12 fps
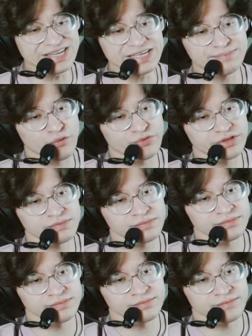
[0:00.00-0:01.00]
need both of them.
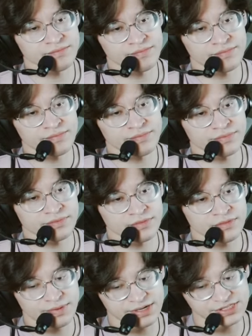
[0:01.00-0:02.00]

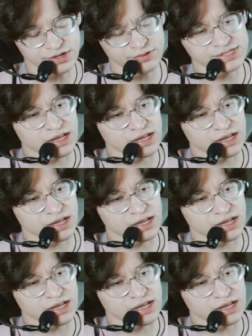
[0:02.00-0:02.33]
Because there is a